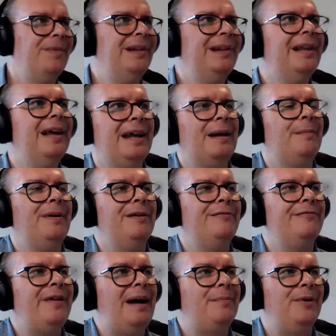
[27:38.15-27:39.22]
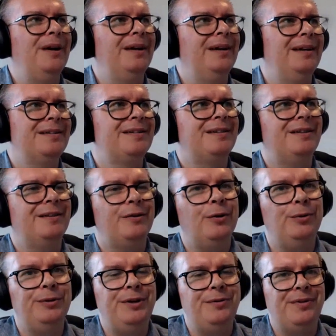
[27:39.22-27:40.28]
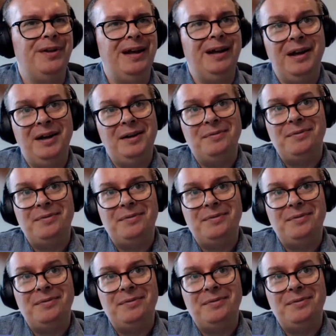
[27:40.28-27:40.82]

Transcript: learning a bit of Fabric. It's the cool new thing.